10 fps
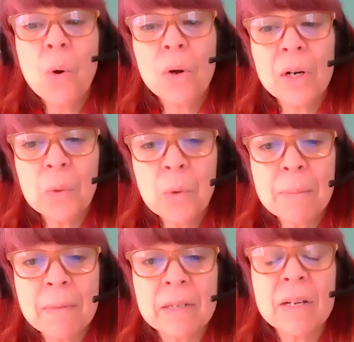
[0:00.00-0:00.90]
or a
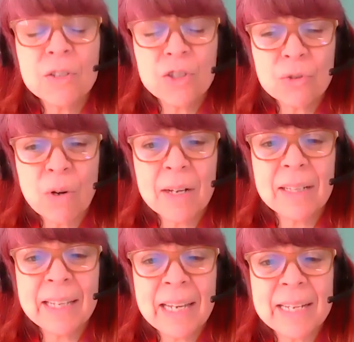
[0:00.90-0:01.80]
woman
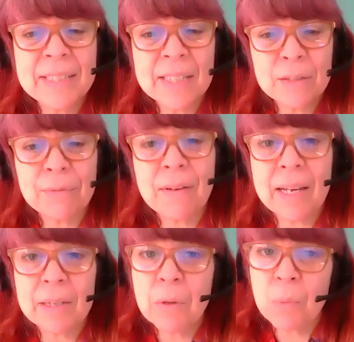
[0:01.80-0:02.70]
strongly
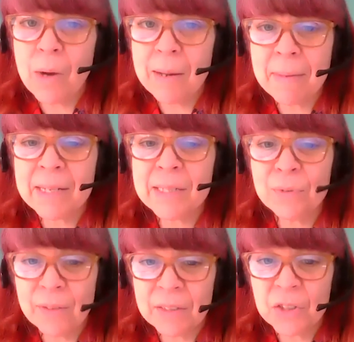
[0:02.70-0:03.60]
identified with white males'
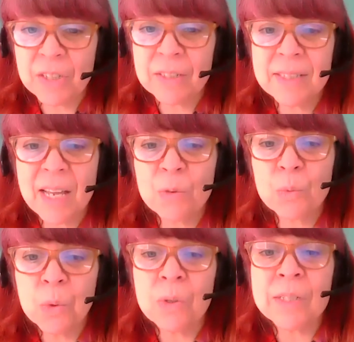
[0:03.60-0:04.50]
functions
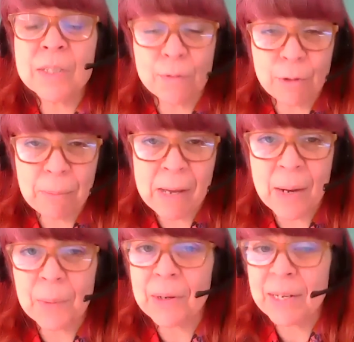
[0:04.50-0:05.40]
and rules for
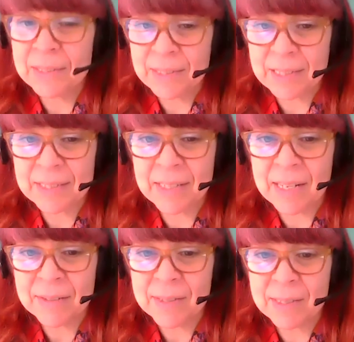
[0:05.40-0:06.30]
power and
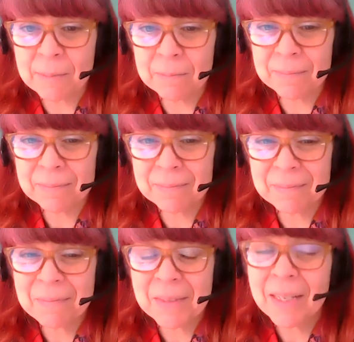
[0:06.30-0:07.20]
success.
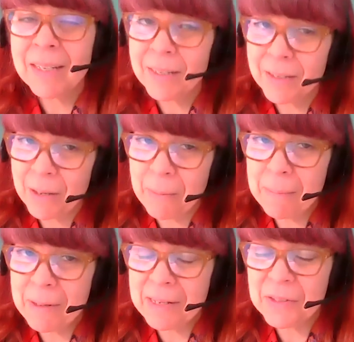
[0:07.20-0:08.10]
Now,
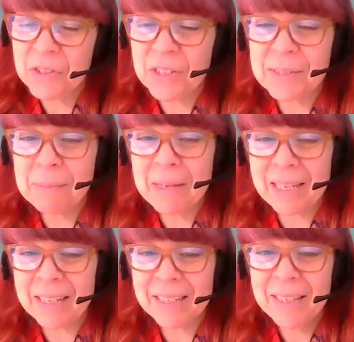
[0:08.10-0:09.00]
maybe it's just
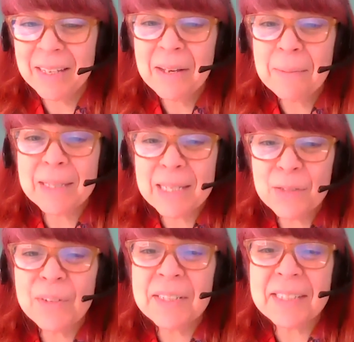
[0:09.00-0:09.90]
me, but
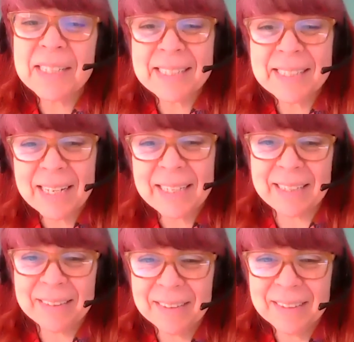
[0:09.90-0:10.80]
this feels
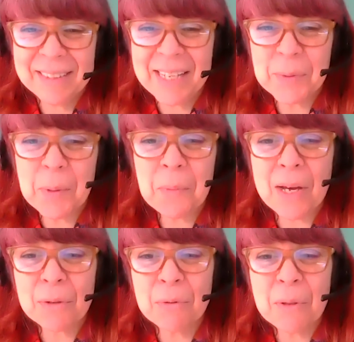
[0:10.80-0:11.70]
exciting as we
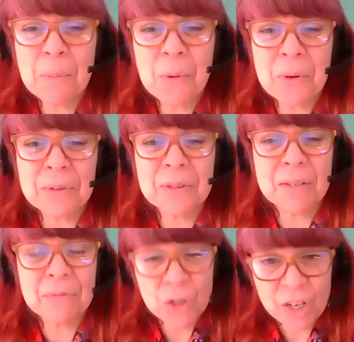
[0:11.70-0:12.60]
walk through the portal
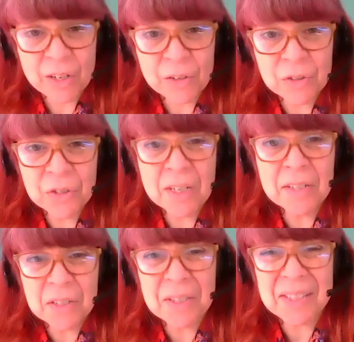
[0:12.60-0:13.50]
of change
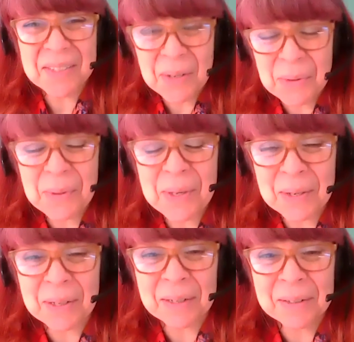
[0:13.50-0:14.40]
into this new
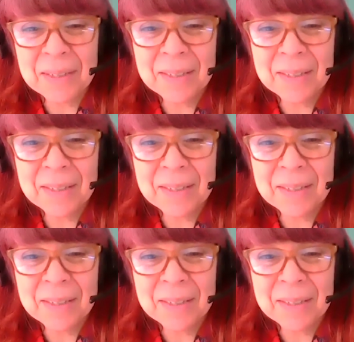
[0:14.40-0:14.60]
year.